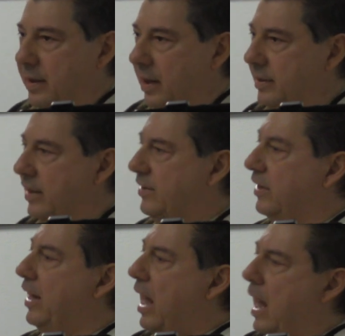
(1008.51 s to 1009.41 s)
And they've
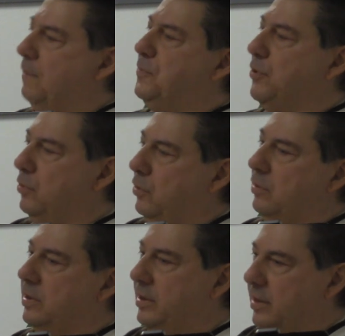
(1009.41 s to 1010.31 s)
done
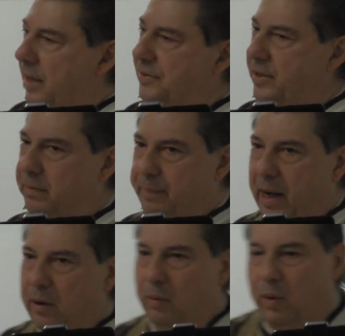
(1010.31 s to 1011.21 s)
absolutely nothing
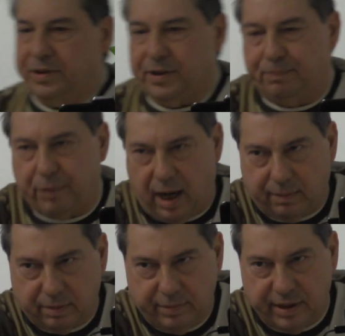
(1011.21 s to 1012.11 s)
about what the
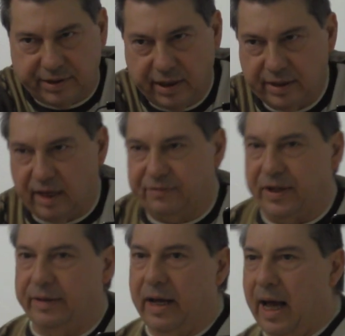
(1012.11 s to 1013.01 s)
problem is. They've
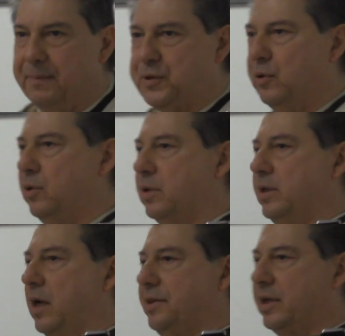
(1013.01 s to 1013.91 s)
done absolutely
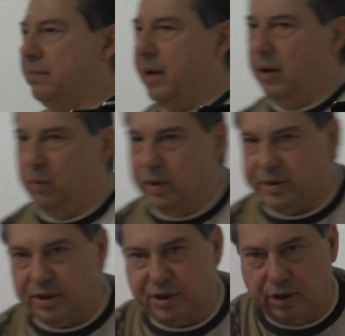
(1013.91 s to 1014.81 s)
nothing about what
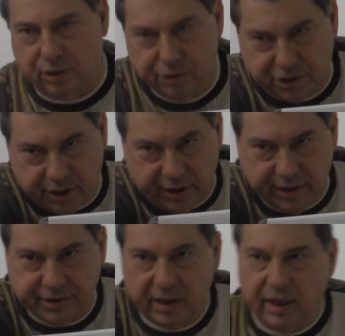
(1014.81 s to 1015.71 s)
the solution
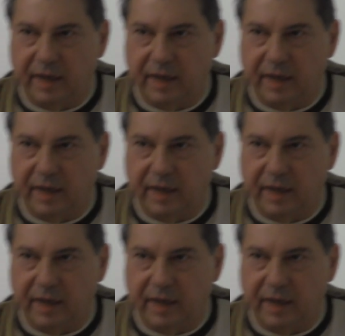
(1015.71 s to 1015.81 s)
is.